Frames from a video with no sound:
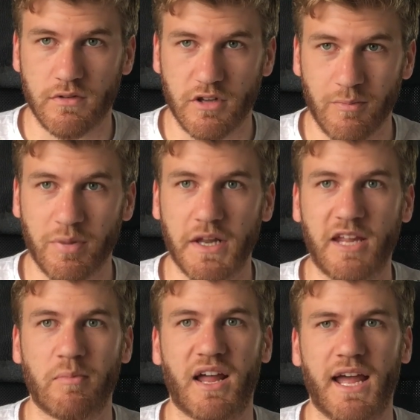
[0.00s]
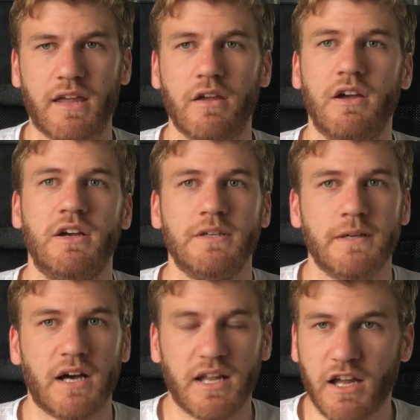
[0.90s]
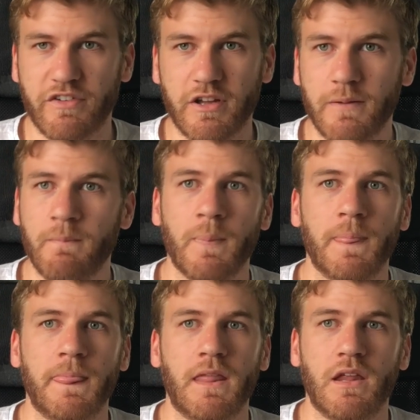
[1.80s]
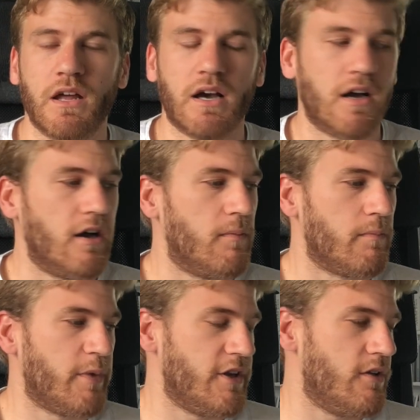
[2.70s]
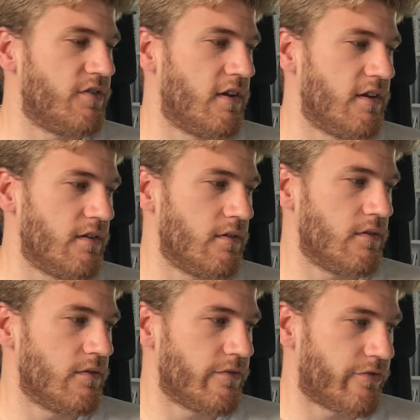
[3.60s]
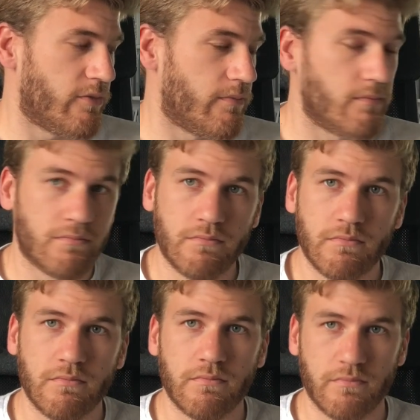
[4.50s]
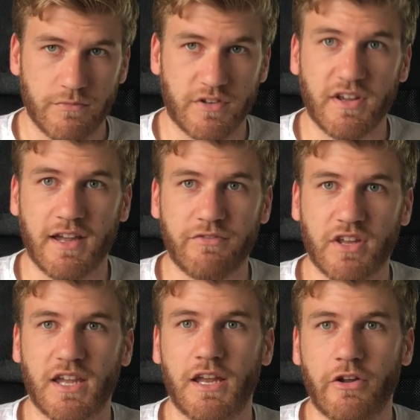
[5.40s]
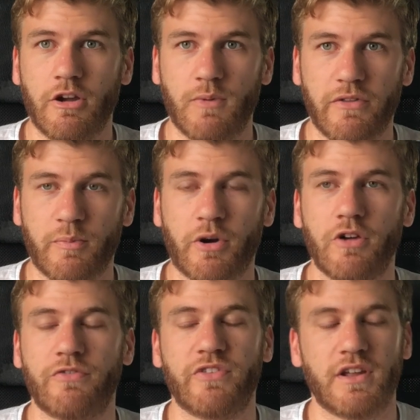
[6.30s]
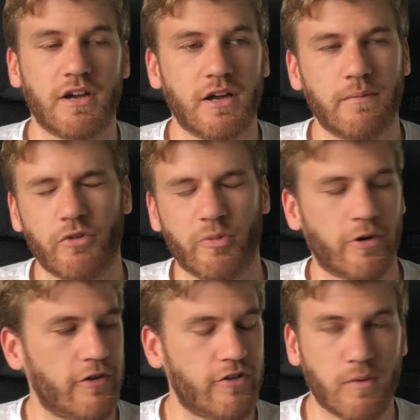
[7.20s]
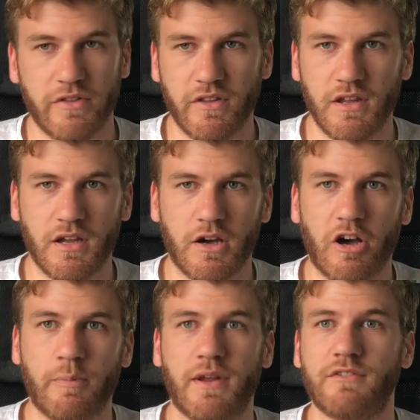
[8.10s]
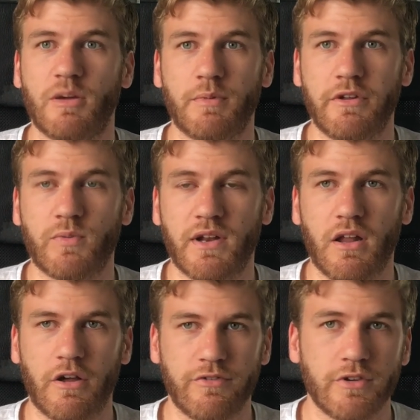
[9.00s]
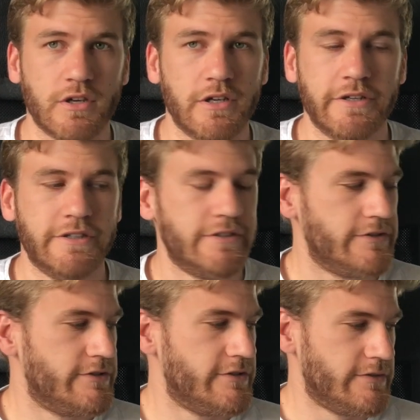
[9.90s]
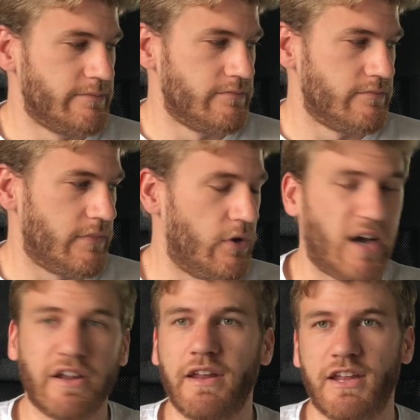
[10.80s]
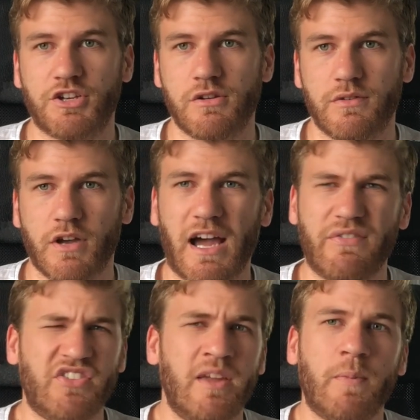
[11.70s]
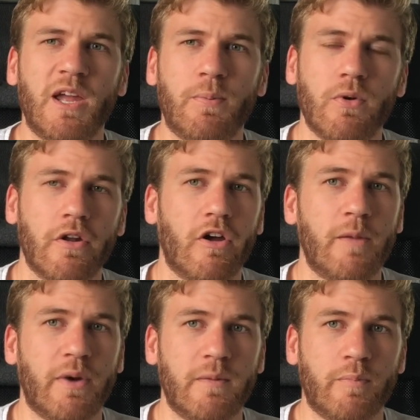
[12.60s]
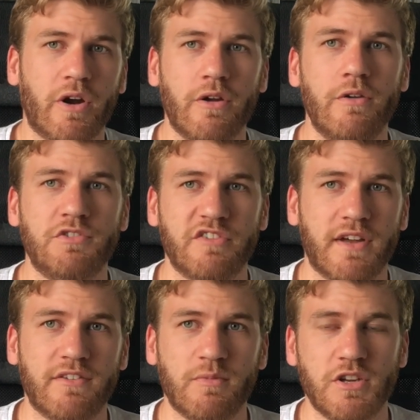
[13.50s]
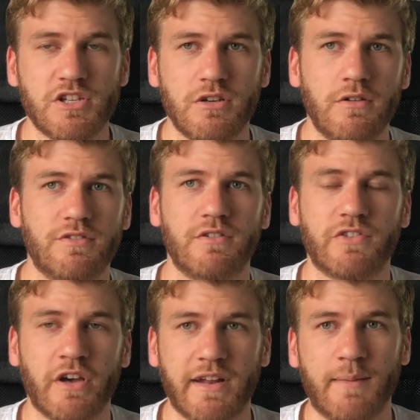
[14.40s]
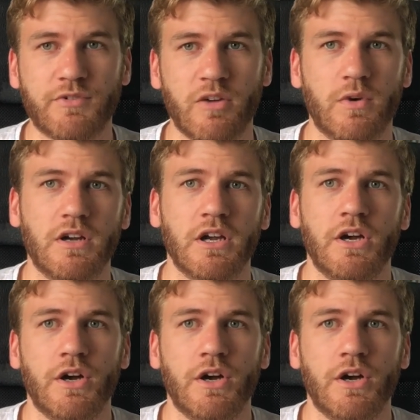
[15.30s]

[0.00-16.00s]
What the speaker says: complete black. I love it. Been using it from the day of the keynote when the IPSWs went live. Not had any issues. I have seen people on iPad Pros that have had some issues and certain apps don't work.